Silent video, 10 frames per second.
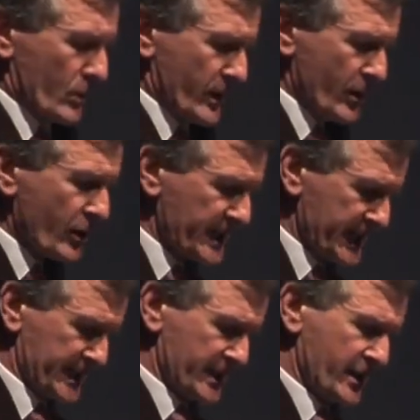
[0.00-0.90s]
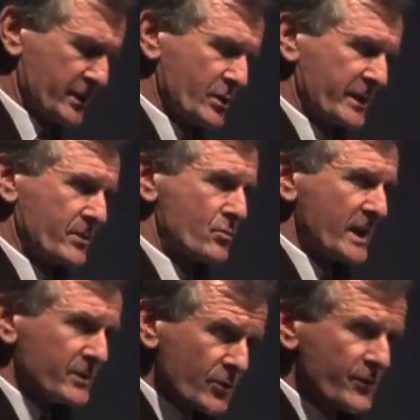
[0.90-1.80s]
what we're looking at now is looking at
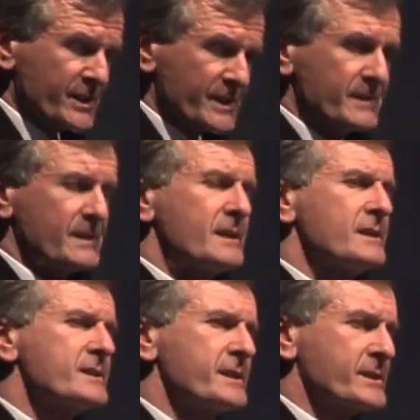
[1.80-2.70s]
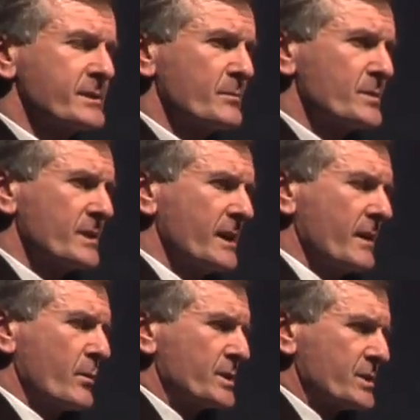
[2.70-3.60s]
retrofitting systems
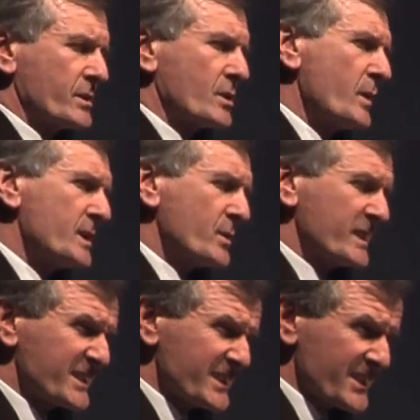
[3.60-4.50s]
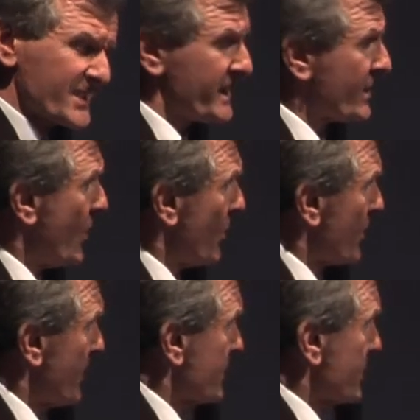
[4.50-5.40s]
which can go into existing
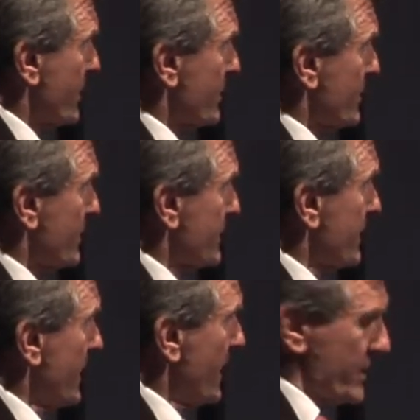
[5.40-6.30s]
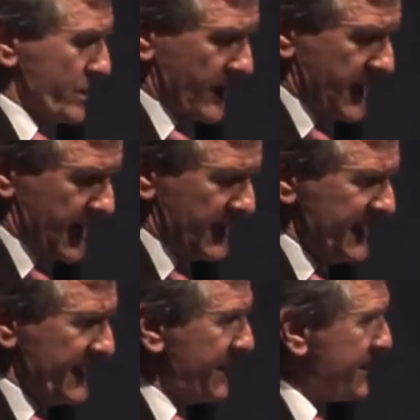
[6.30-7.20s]
concrete structures. So again,
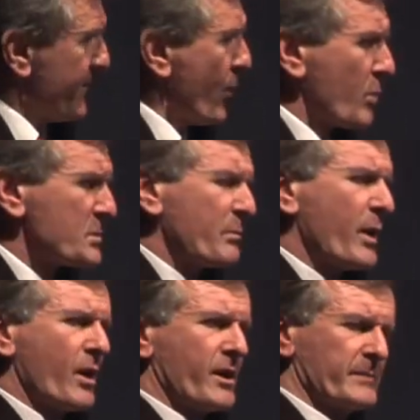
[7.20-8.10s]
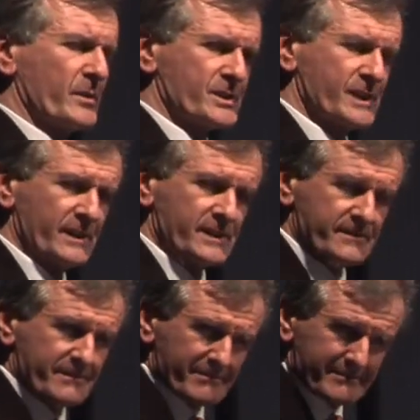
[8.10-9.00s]
this forms part, I'm not saying
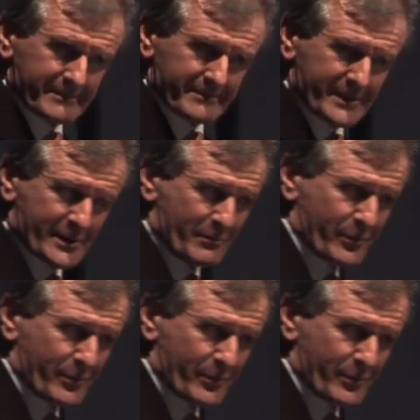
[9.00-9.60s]
it's the